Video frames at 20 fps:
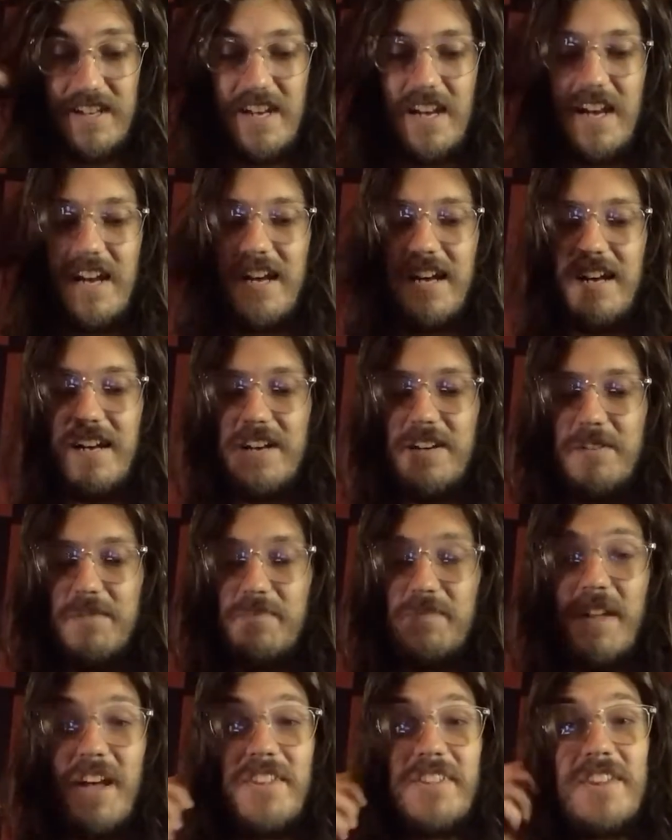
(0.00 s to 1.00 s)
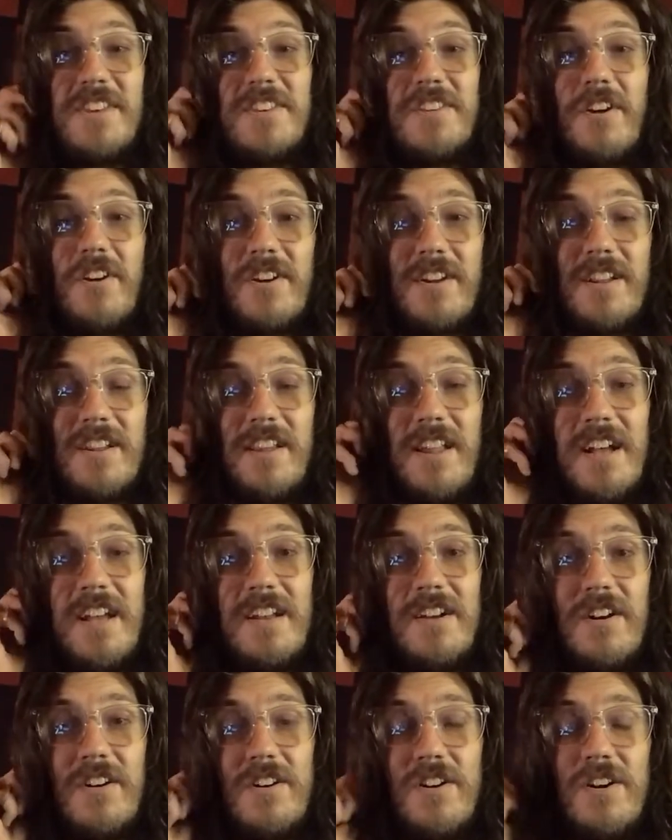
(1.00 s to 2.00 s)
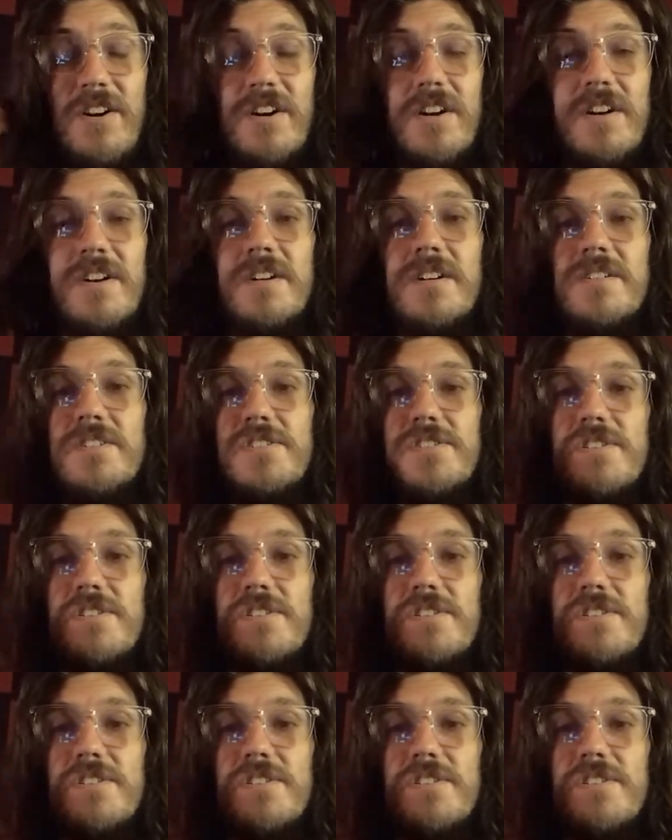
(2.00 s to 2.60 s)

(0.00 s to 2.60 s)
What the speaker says: And then dark and light are